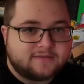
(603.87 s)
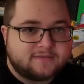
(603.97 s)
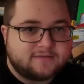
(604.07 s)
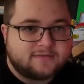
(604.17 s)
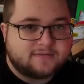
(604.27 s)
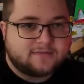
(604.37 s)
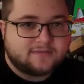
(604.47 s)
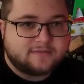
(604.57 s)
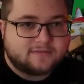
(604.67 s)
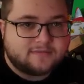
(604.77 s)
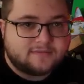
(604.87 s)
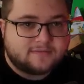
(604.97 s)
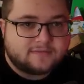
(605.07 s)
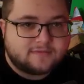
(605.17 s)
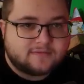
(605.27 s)

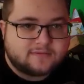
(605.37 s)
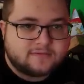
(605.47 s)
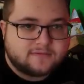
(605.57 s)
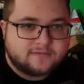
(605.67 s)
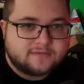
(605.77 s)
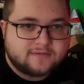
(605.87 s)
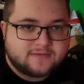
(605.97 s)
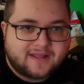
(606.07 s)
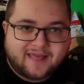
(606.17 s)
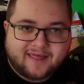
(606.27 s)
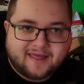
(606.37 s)
[no speech]